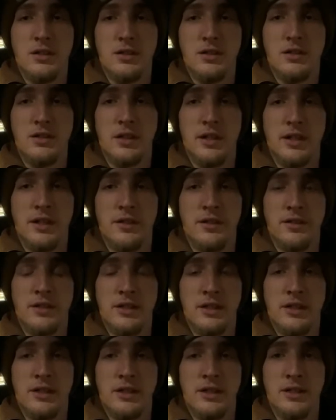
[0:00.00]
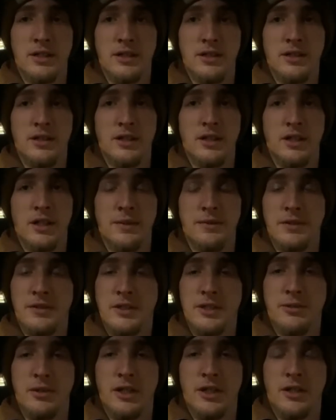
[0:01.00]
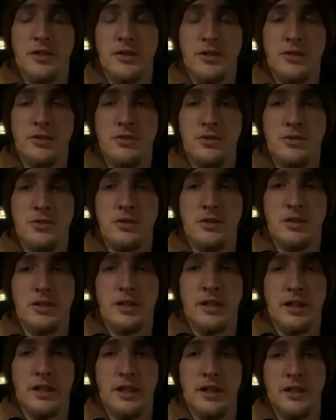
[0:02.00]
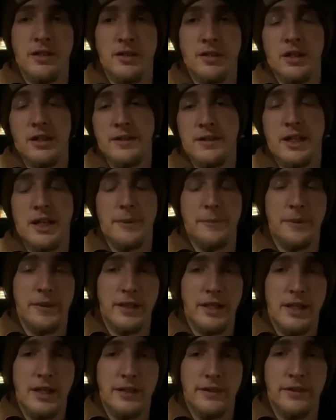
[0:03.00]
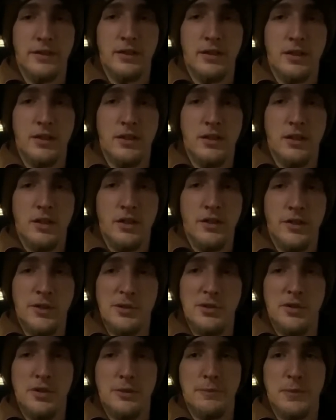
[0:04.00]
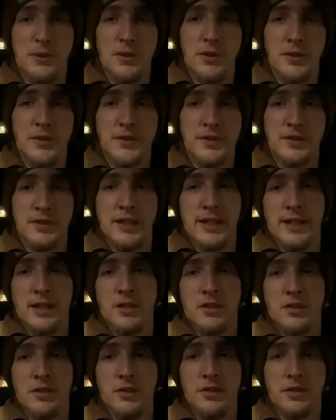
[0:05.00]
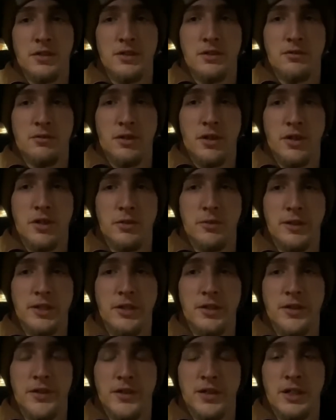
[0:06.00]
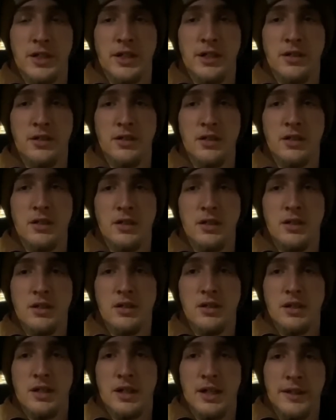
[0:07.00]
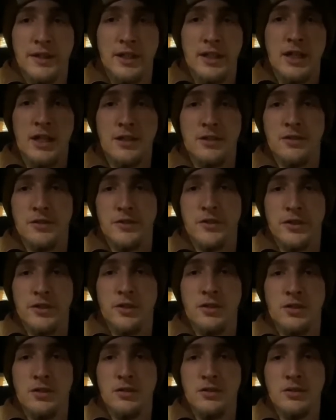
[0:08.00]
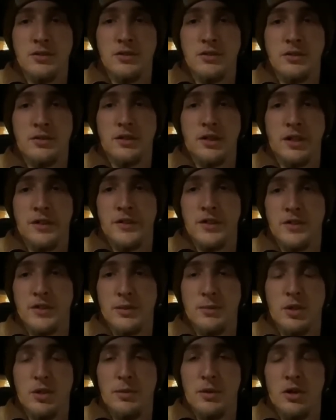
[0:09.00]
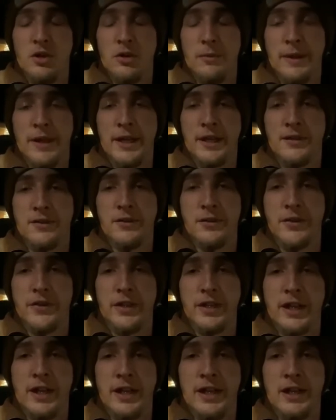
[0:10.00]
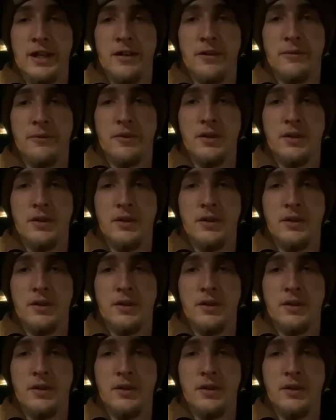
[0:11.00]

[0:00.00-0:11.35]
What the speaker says: And I'll have to see what I can do. And on top of that, two of the bolts that held one of the wheels on, they got those little, because these are mobile home axles, they have